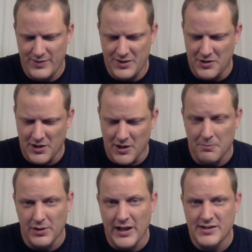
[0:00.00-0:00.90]
look at
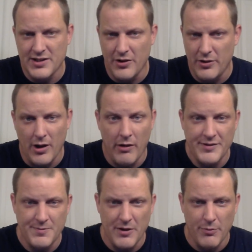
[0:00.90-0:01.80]
Bledsoe, he'll
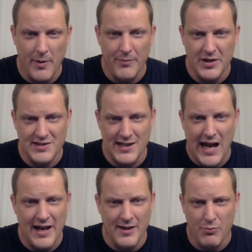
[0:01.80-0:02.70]
always be remembered as the
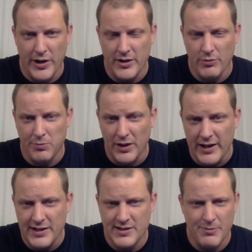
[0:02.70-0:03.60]
guy that Brady
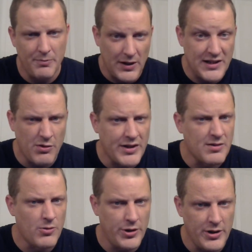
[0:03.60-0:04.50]
replaced. But Bledsoe had
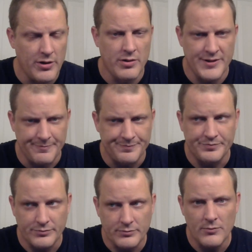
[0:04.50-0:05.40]
some good years
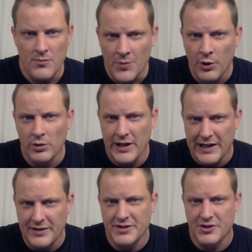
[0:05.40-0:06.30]
early
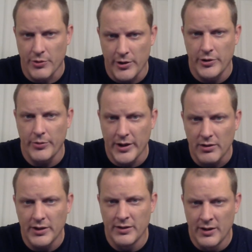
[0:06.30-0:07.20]
on in his career in New
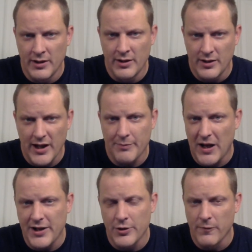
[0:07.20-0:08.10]
England. Like,
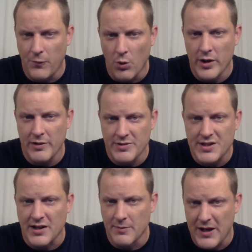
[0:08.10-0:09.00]
by year four, he was
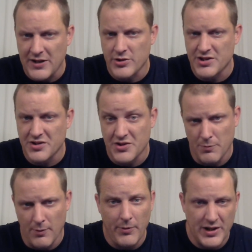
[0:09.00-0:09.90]
taking the Patriots to the
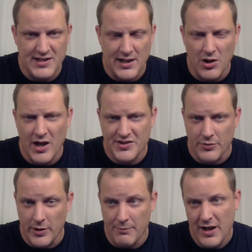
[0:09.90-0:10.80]
Super Bowl. Yes, they lost to
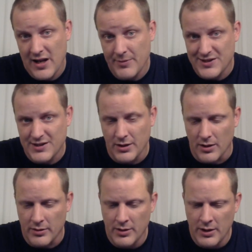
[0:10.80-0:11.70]
Green Bay, but
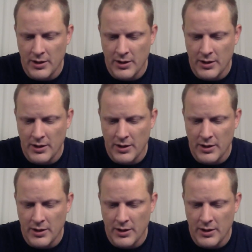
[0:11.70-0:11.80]
still.